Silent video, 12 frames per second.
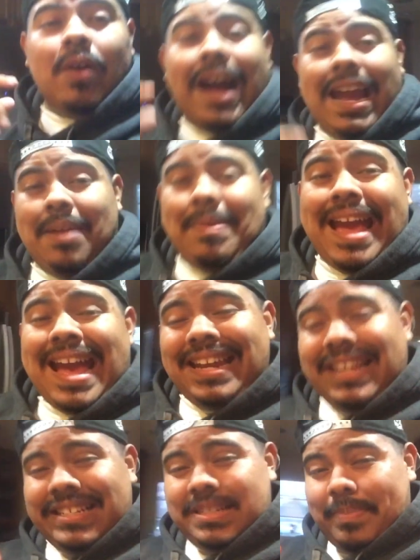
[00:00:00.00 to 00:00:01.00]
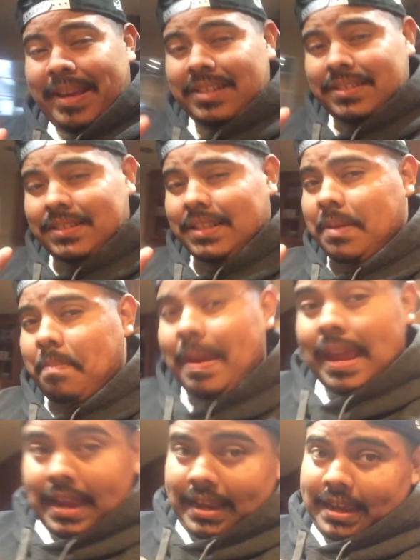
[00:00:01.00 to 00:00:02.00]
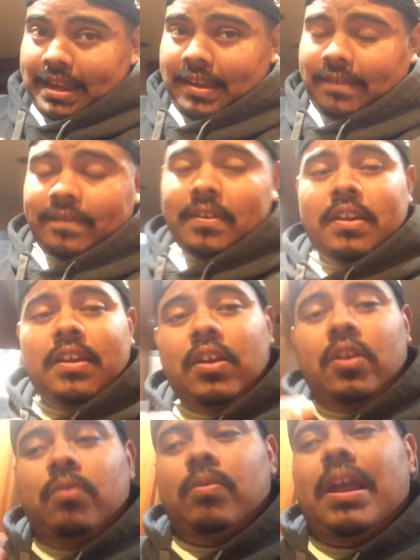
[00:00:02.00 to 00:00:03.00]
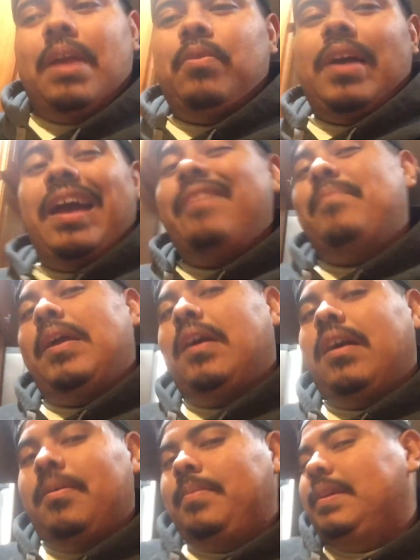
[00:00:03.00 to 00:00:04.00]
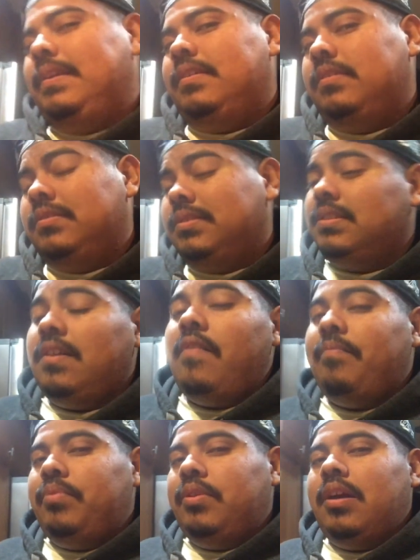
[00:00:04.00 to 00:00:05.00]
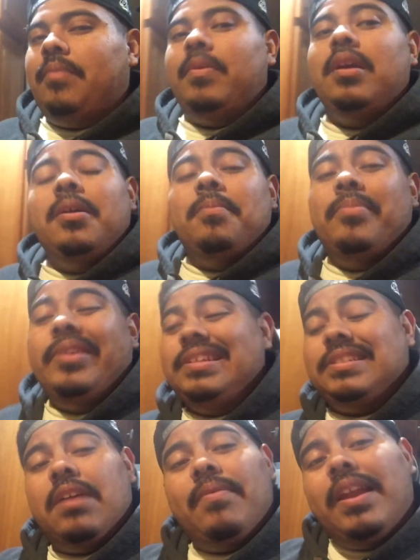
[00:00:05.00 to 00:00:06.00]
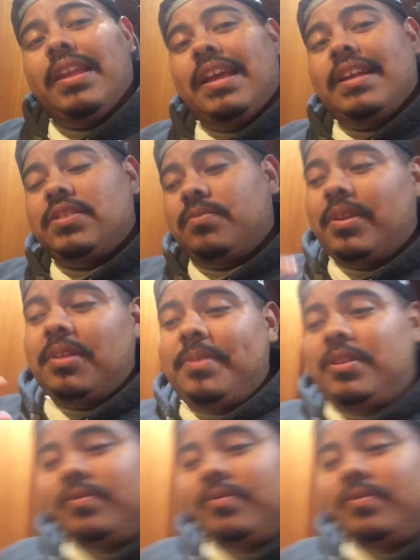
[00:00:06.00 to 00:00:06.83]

I am adding space to the man cave where I will have my hobby stuff put up. But it's not ready yet, so we're going to be